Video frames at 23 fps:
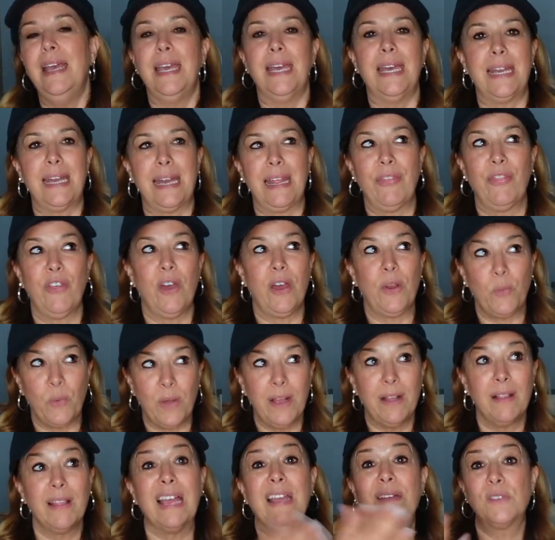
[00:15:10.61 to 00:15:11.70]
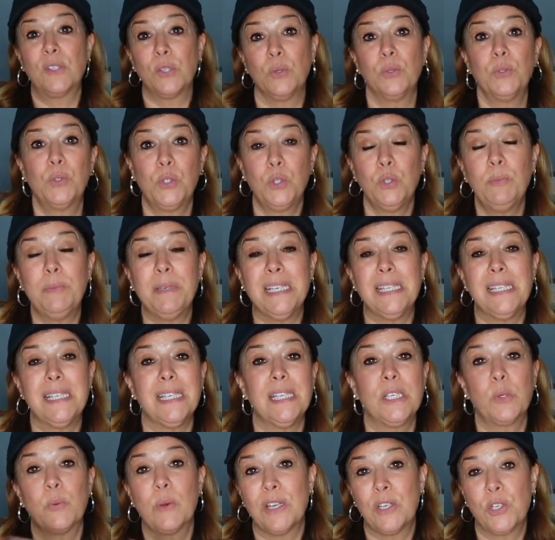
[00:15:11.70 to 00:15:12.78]
And I thought, well, I've sold two B C
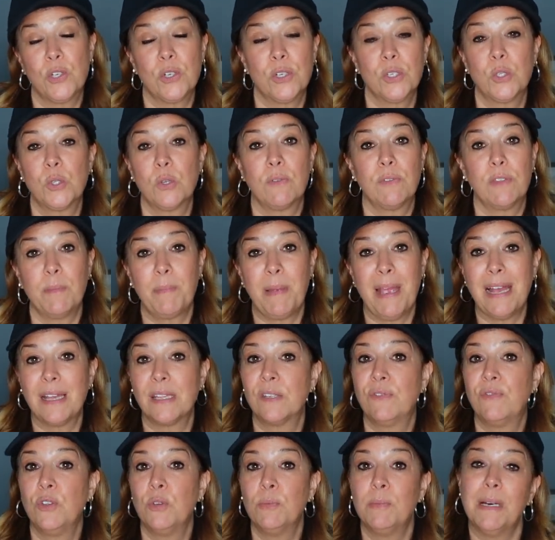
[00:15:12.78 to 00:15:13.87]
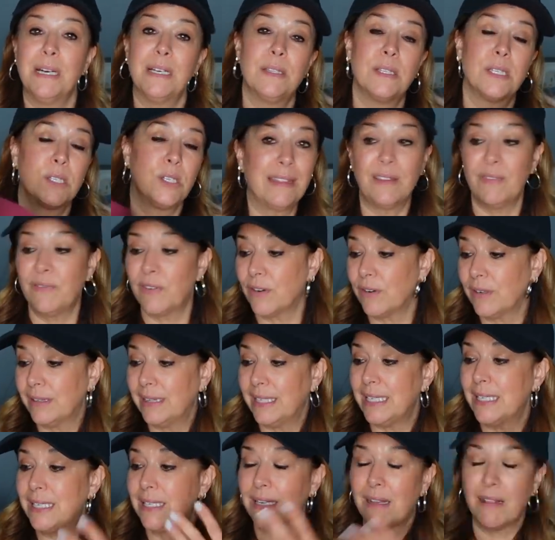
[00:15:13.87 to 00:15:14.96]
sweatshirts over the past few months. At the very
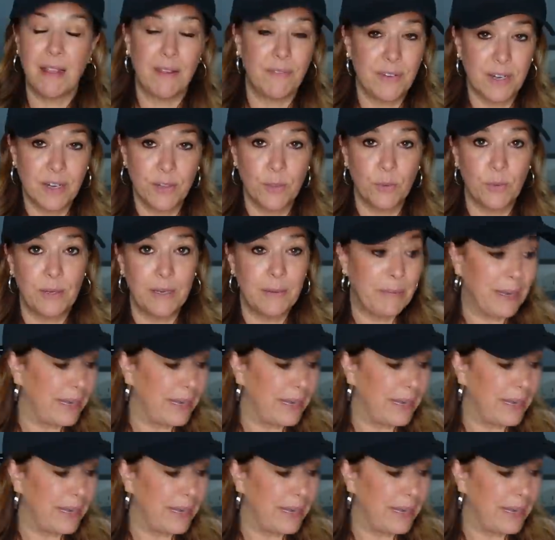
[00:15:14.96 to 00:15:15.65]
least, I'll have another one in